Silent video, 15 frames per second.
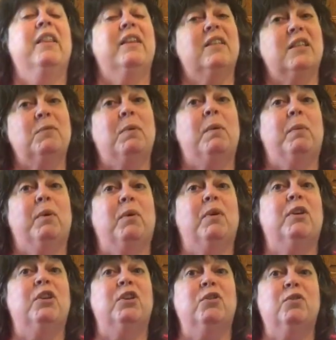This is what we're
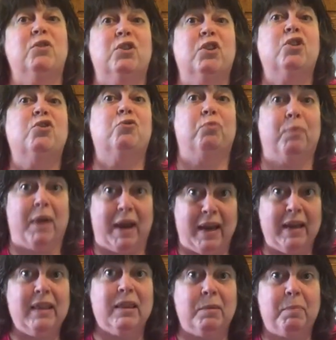going to use to
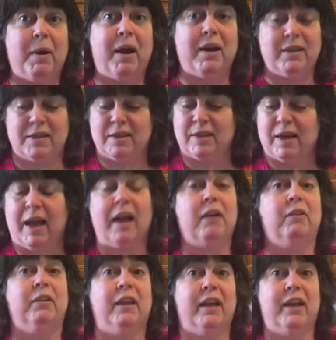drain the pasta
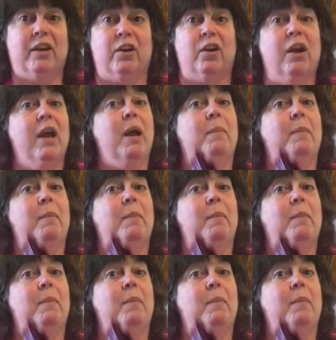out later,